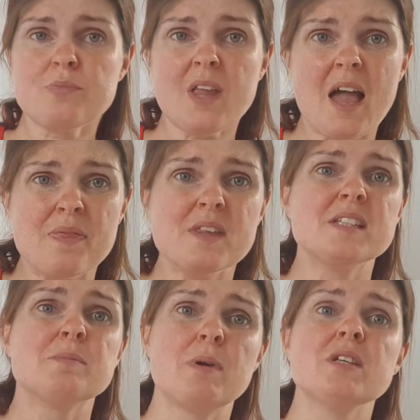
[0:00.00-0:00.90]
And this
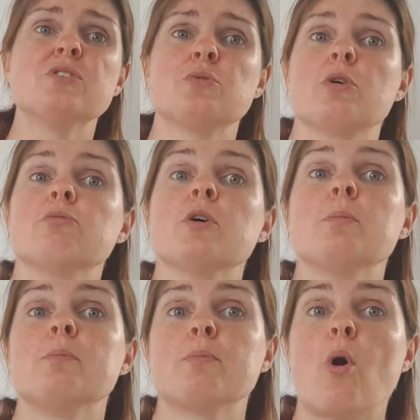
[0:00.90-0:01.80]
speaks to a real
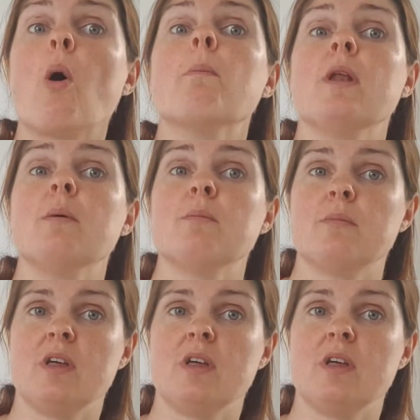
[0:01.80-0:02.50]
problem